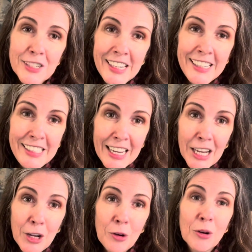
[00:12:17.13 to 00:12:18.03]

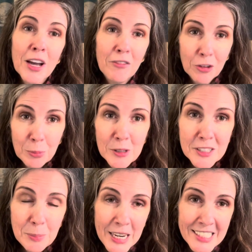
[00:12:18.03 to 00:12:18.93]
Danielle, Comfortable
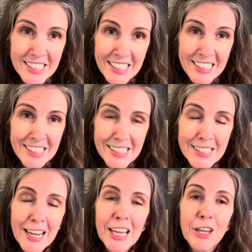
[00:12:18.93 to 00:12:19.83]
Spaces,